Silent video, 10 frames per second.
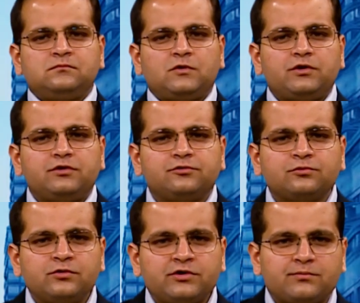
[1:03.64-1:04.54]
The
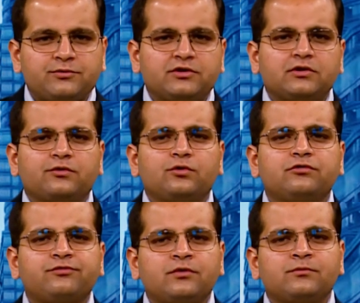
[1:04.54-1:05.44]
issue in appeal
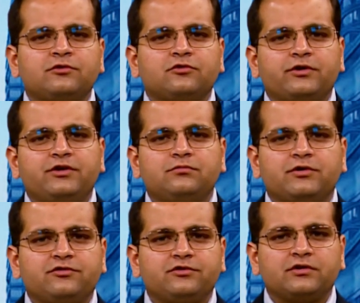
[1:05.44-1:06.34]
arose from a joint
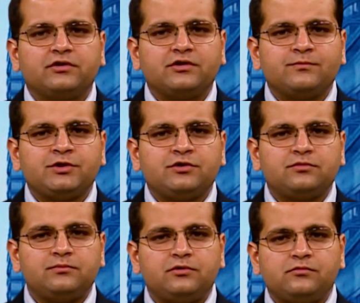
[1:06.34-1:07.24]
venture
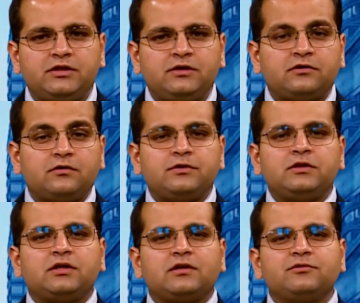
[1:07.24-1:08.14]
agreement between
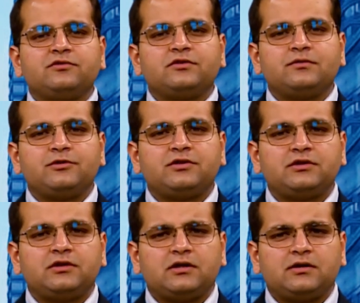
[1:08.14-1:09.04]
Ravin Cables
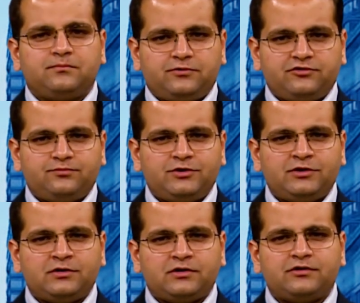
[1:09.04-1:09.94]
Limited and
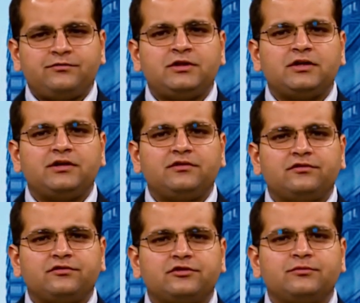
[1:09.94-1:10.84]
PRYSMIAN CAVI
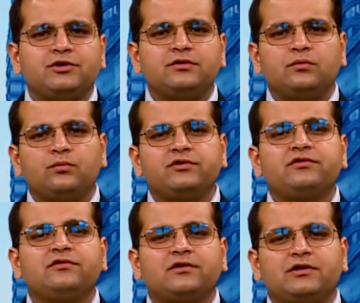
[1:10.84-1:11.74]
SISTEMI, which
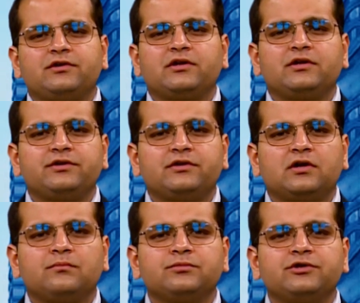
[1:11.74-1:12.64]
is an Italian
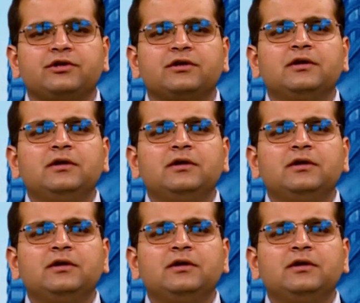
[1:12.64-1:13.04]
company.